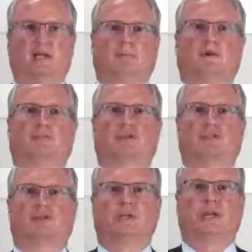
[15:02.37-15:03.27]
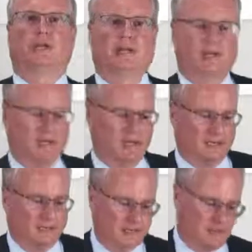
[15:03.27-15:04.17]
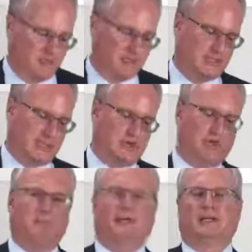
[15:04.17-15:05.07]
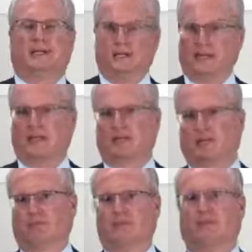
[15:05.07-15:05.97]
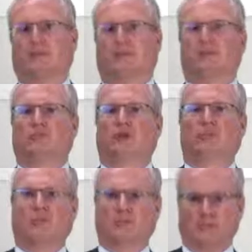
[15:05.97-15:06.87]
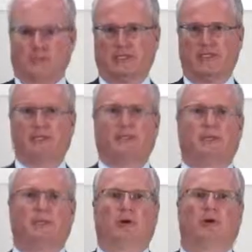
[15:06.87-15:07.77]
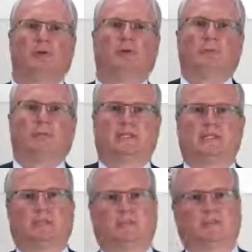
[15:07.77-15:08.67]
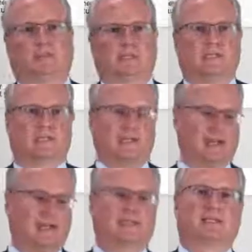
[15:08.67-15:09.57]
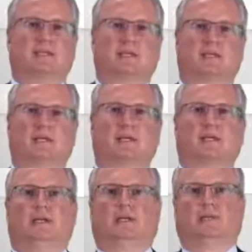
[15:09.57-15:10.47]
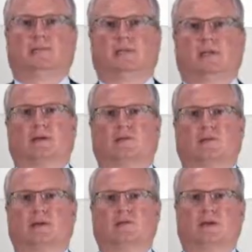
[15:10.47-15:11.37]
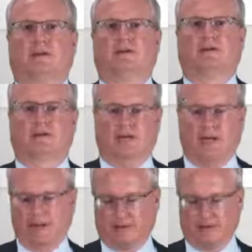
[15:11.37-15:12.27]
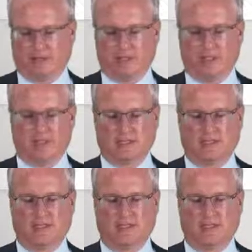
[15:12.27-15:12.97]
But of course today users are not mainly interacting with these kind of terminals with the system anymore, but since it's a high-end server, of course we have other features.